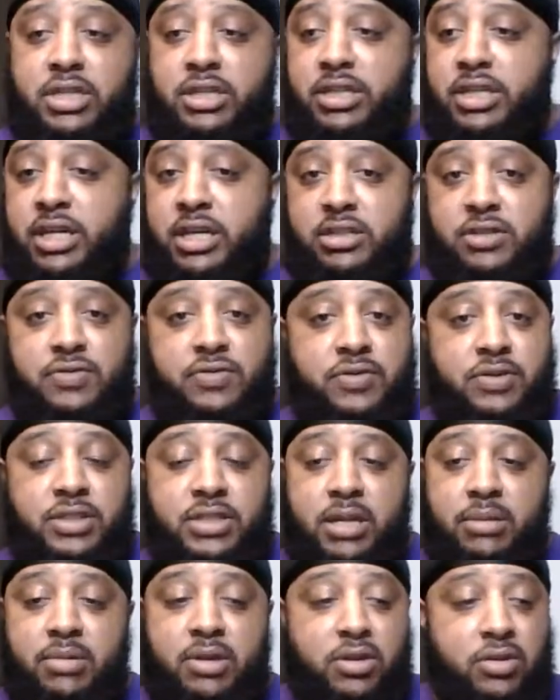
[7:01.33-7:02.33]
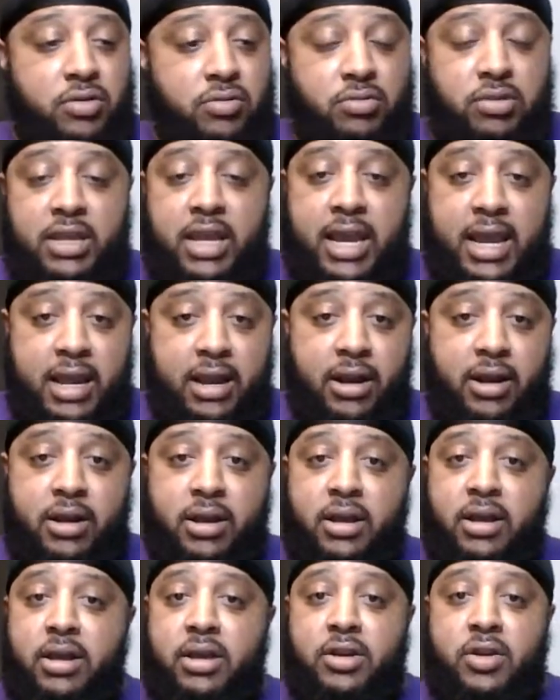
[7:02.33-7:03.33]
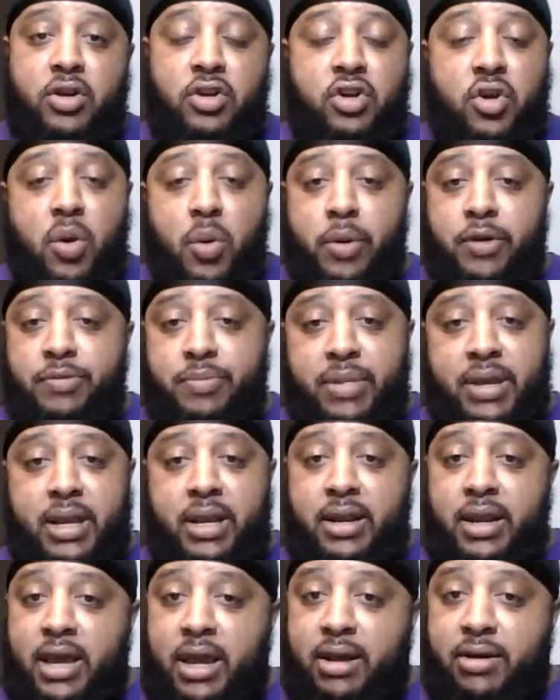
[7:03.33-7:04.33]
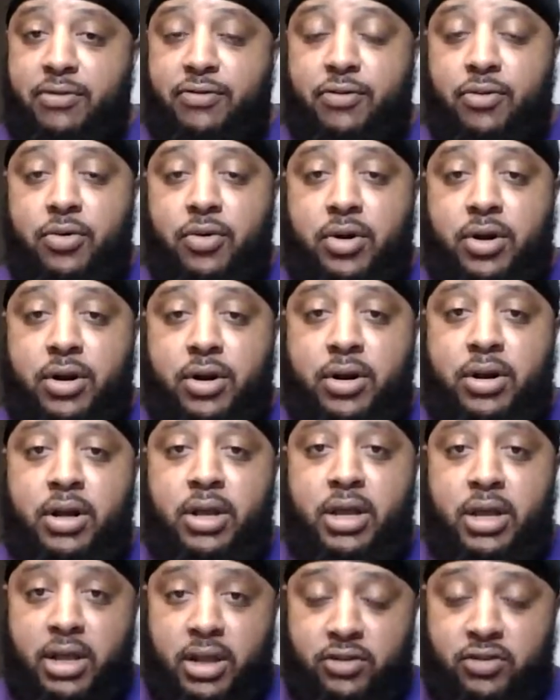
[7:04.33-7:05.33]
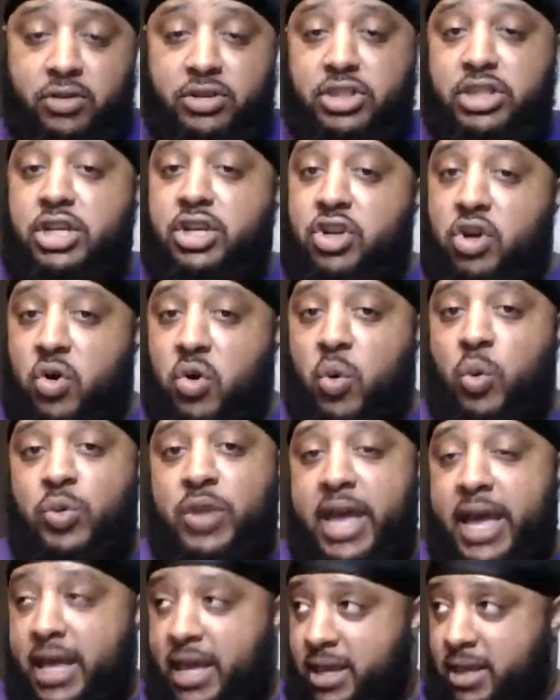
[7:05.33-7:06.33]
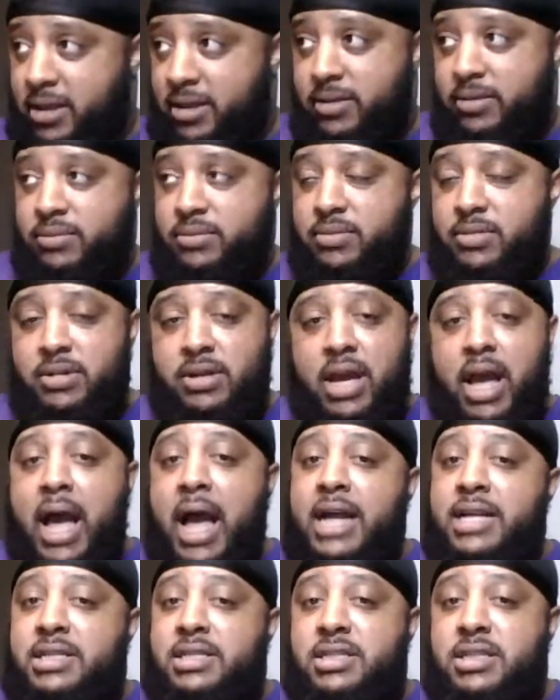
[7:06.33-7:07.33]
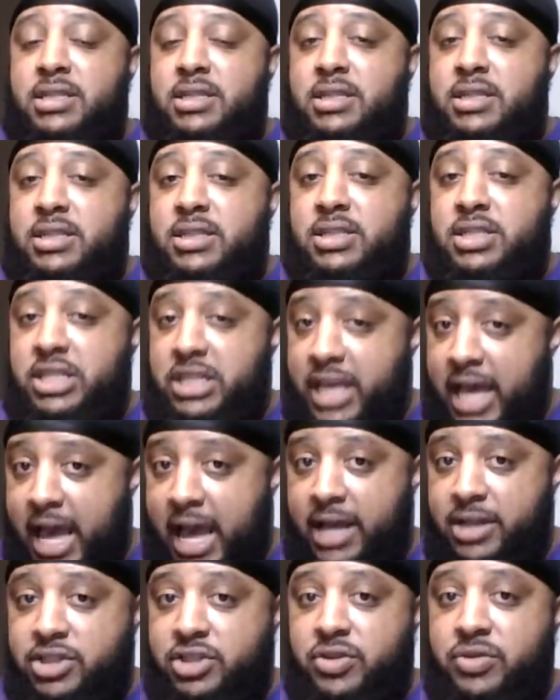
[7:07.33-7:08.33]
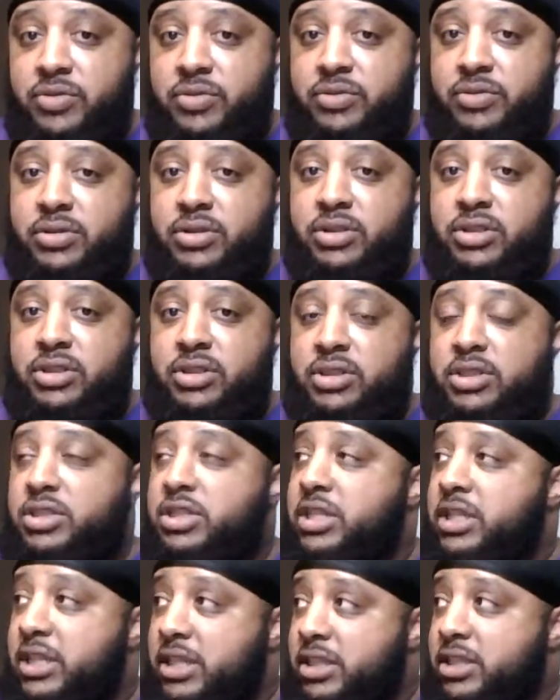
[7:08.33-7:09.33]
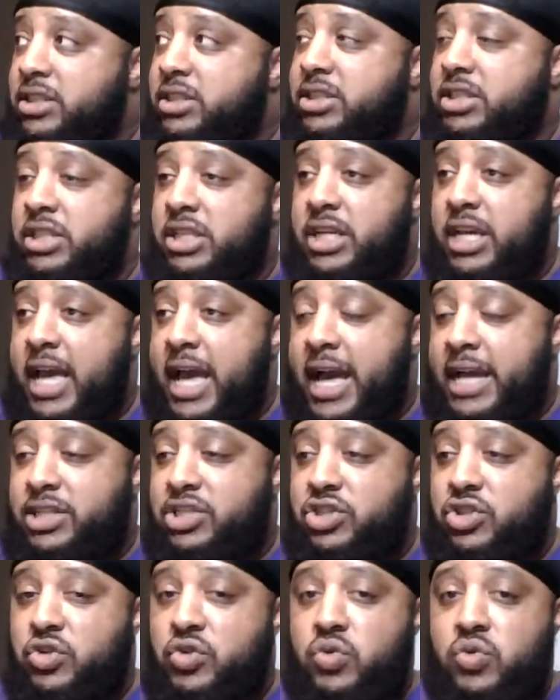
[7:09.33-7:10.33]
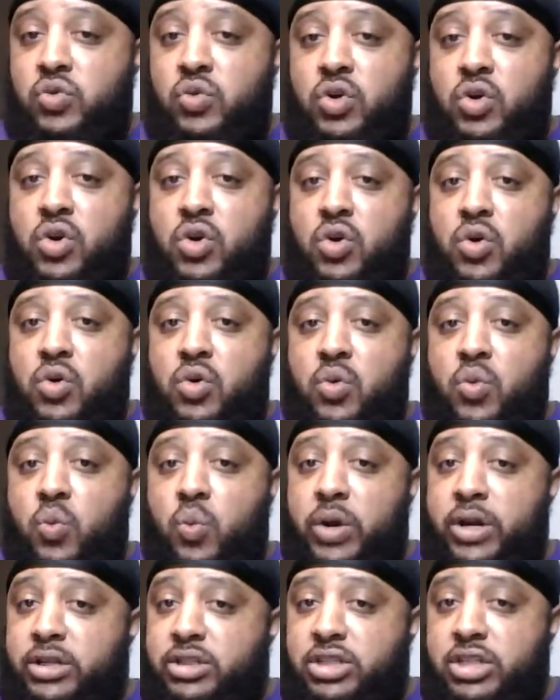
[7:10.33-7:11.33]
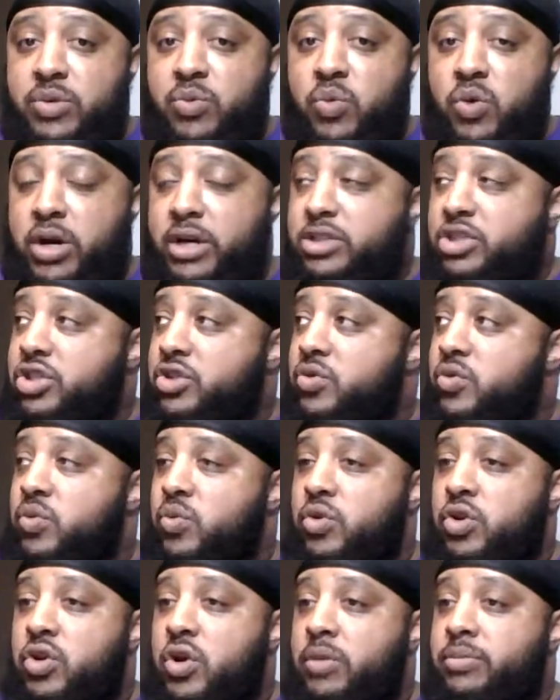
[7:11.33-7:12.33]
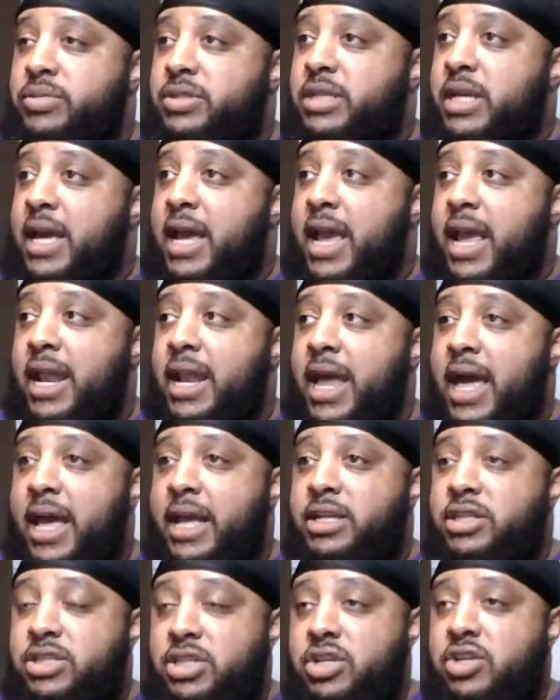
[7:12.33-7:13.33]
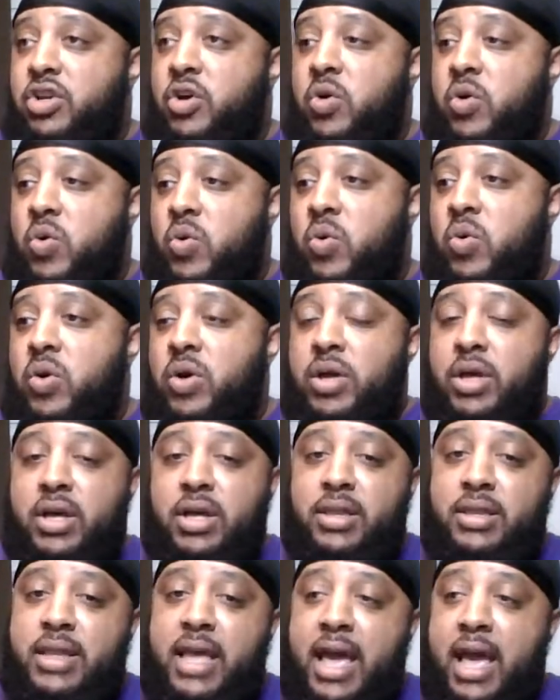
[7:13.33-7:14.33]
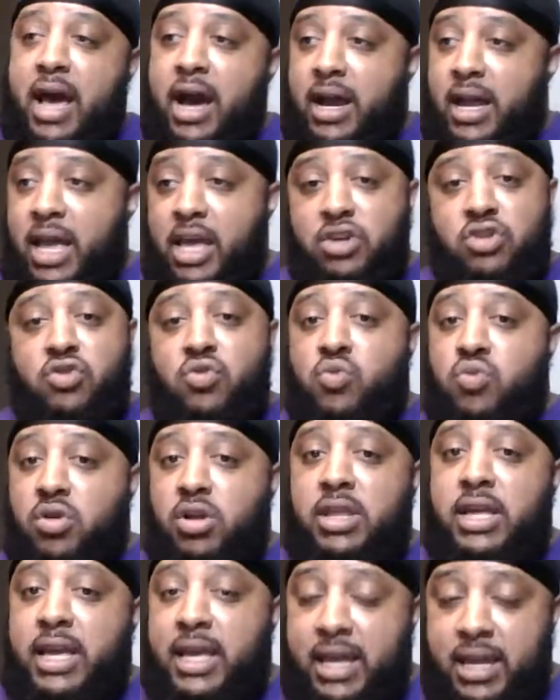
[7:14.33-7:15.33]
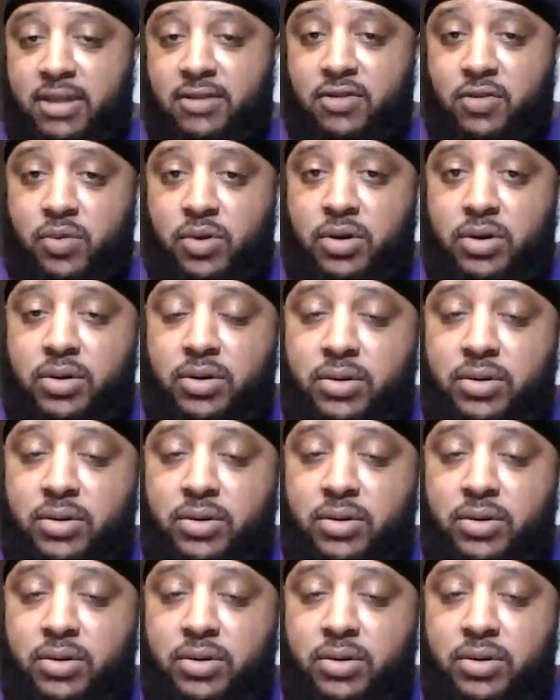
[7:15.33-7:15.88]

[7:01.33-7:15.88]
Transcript: needs you for something, you there. You know, you always being there for her. So she know that, she got you. She got you where she wants you. You know what I'm saying? Like, she know that, okay, you really into her.